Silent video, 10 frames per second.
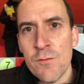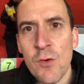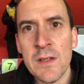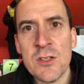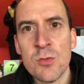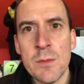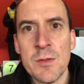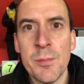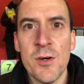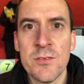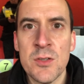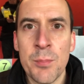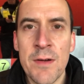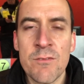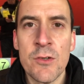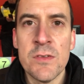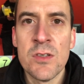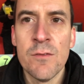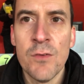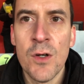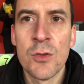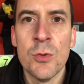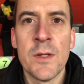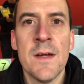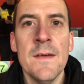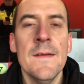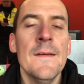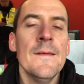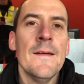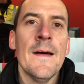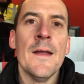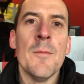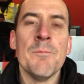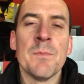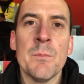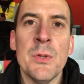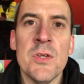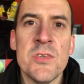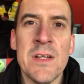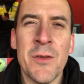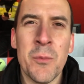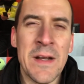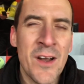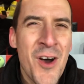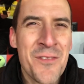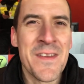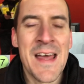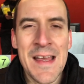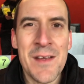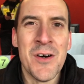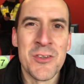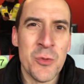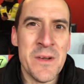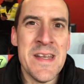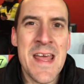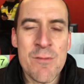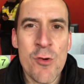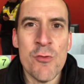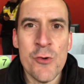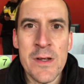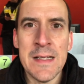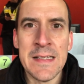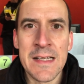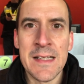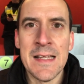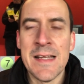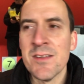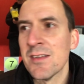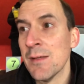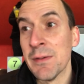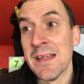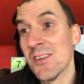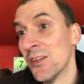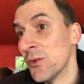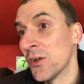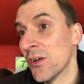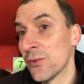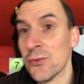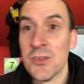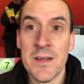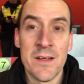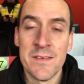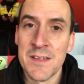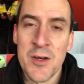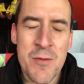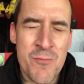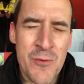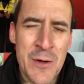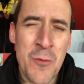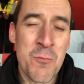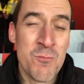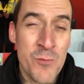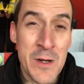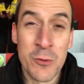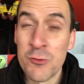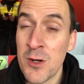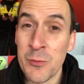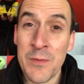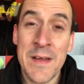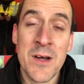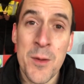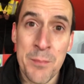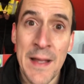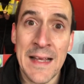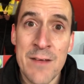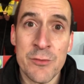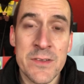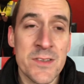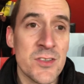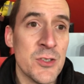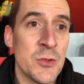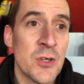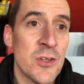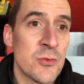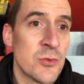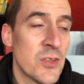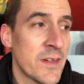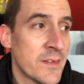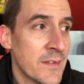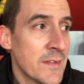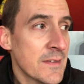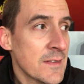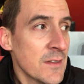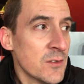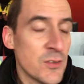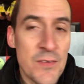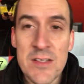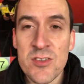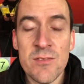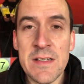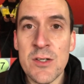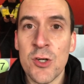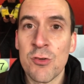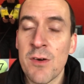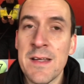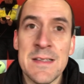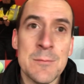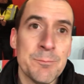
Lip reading: the volley, swept it past Dubravka into the far corner, and put the seal on the win. And after that, Arsenal were never really going to let it slip against the Newcastle side. I think they're in real, real trouble. They are bang average, this Newcastle side. Defensively, not great.